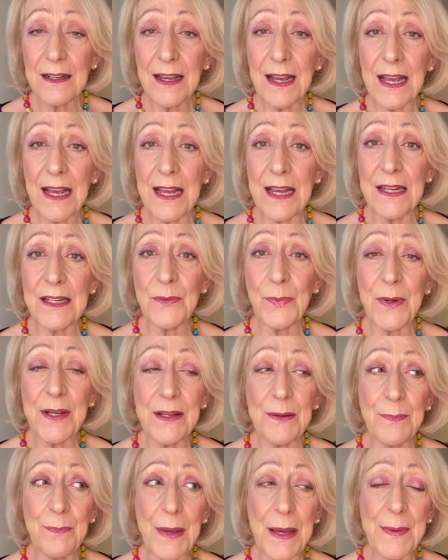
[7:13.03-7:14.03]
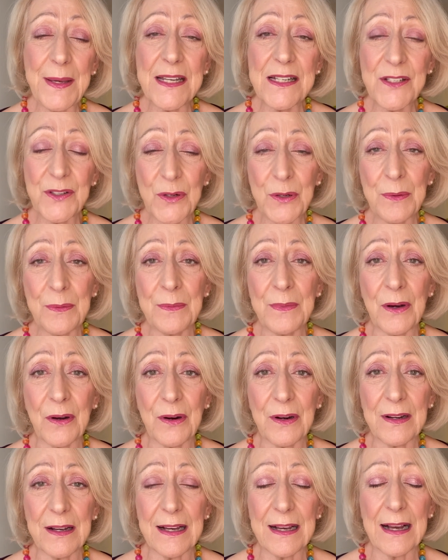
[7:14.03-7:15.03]
and we maybe assume
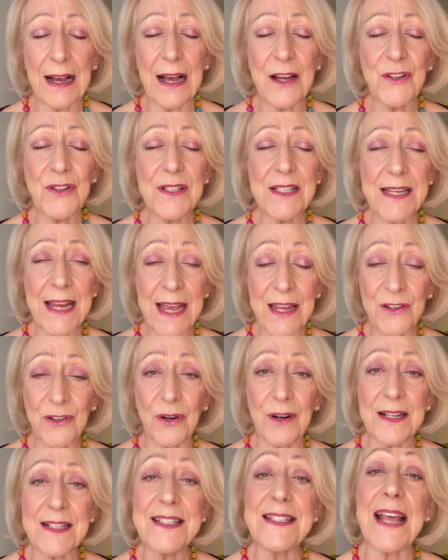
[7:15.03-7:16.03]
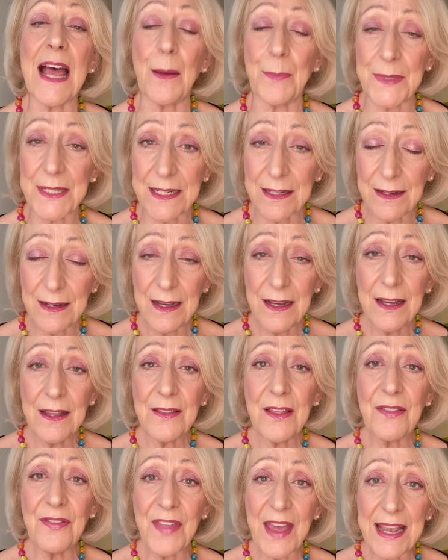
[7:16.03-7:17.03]
or understand or accept
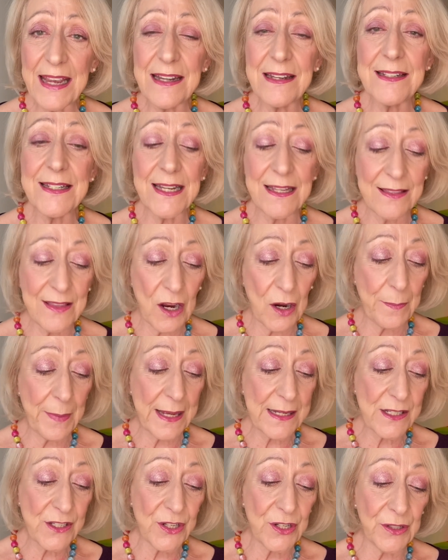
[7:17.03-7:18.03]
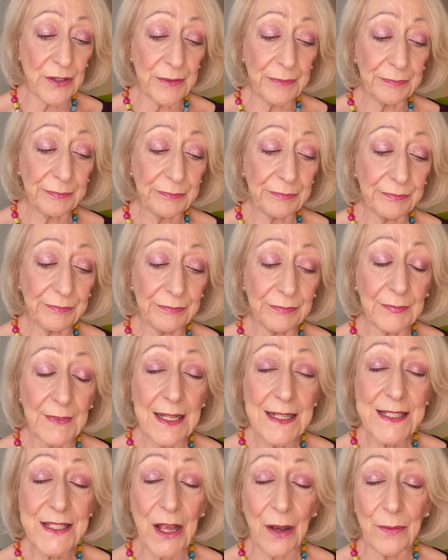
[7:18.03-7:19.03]
that they did their best too.
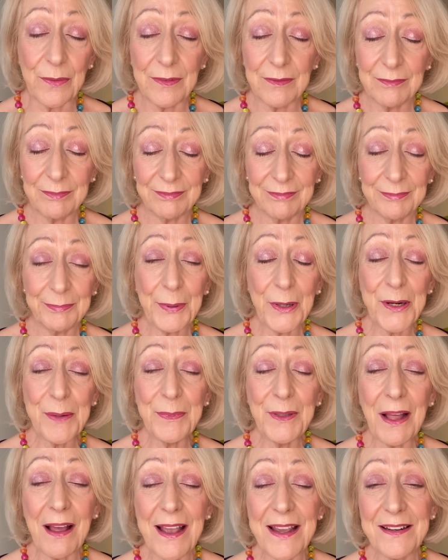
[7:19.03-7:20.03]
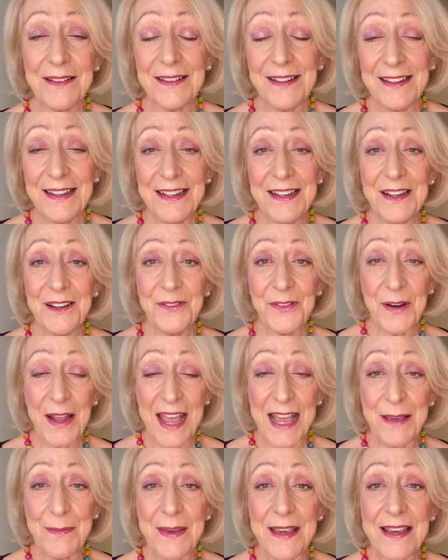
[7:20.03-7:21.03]
So bottom line for
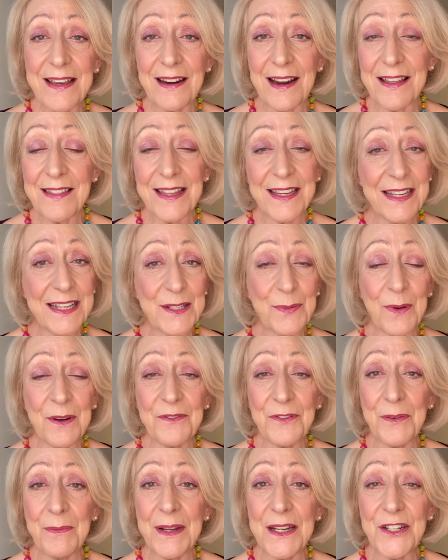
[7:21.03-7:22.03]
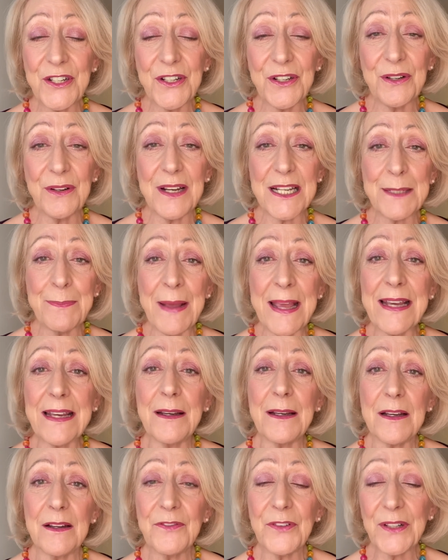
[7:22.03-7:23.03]
Amy, and I think it's one for me too, is
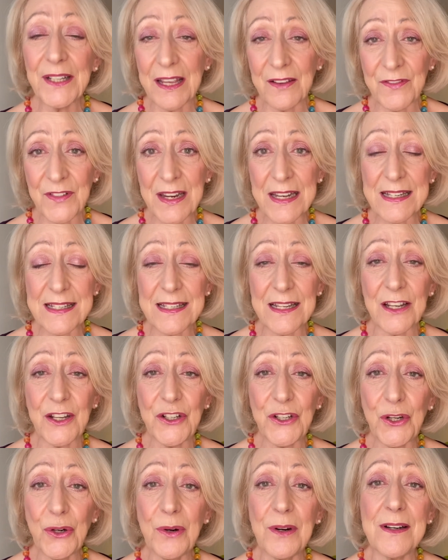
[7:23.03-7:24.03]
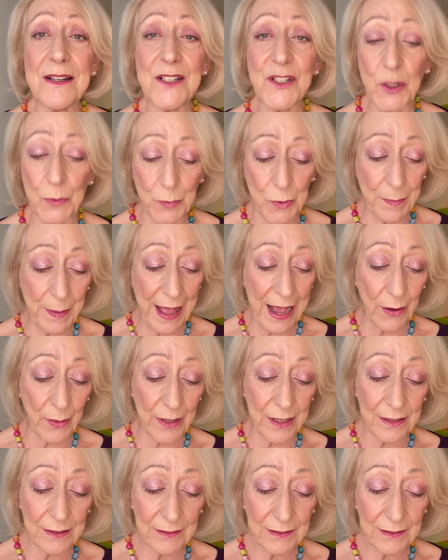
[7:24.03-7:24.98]
make forgiveness your superpower.